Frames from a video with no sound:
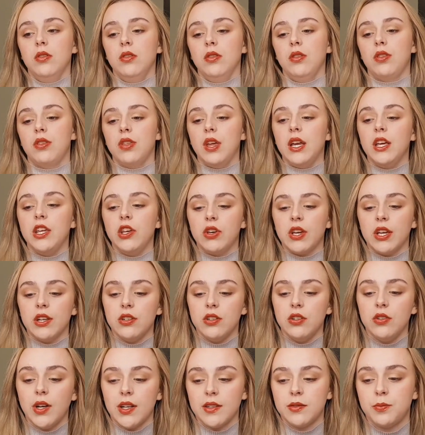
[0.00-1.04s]
thing you can
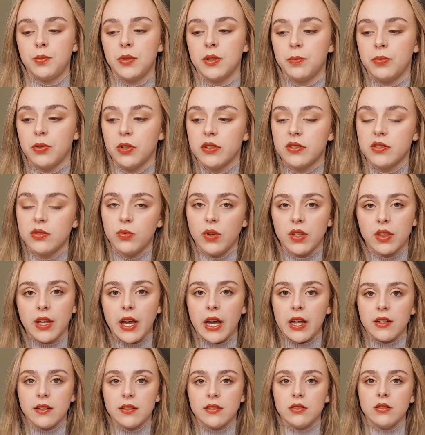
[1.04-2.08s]
do as a person with
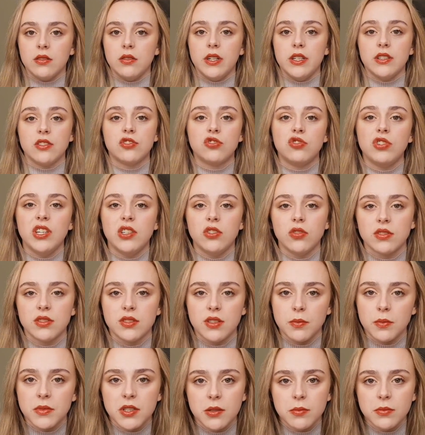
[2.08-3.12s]
CADASIL is treat your
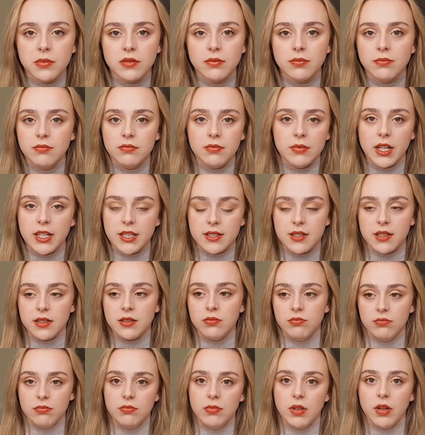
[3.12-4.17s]
symptoms. That's it.
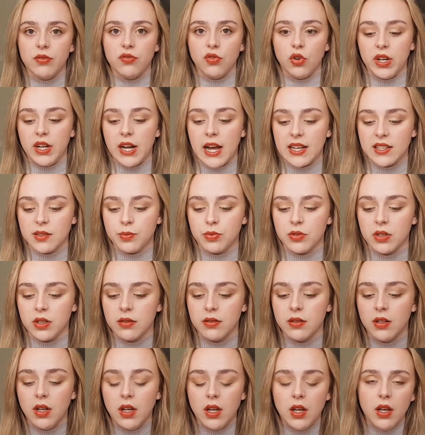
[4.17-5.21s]
avoid
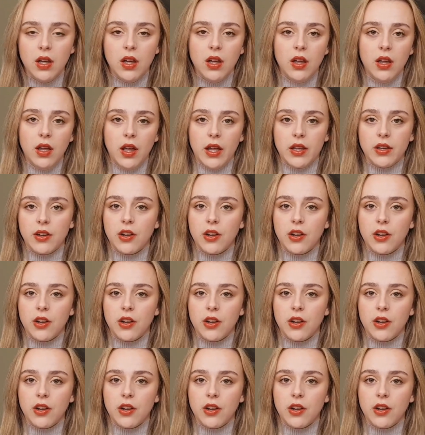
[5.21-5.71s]
aspirin and